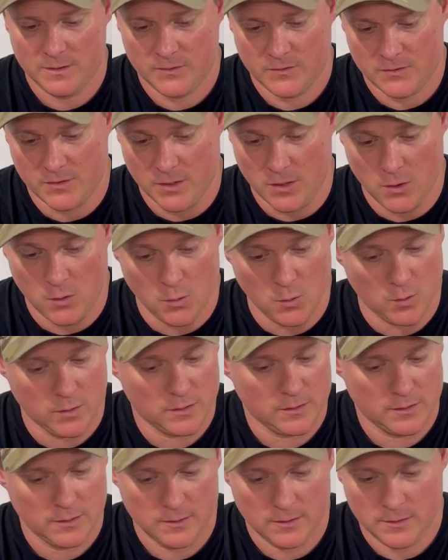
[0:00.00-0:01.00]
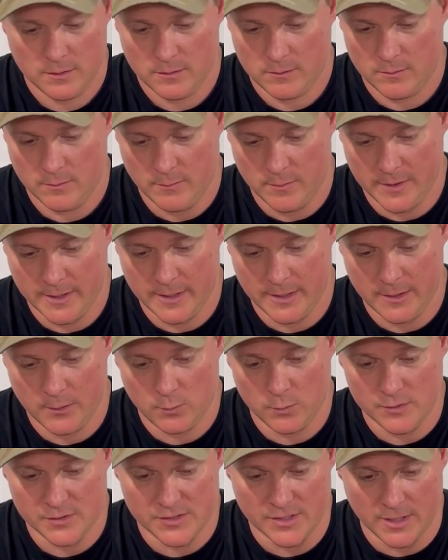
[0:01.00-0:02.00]
So, man, it
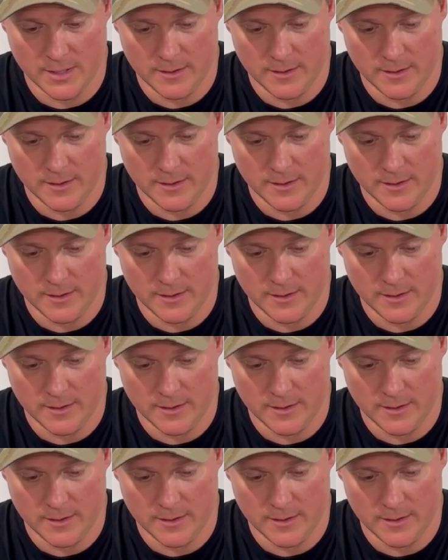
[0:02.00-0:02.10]
was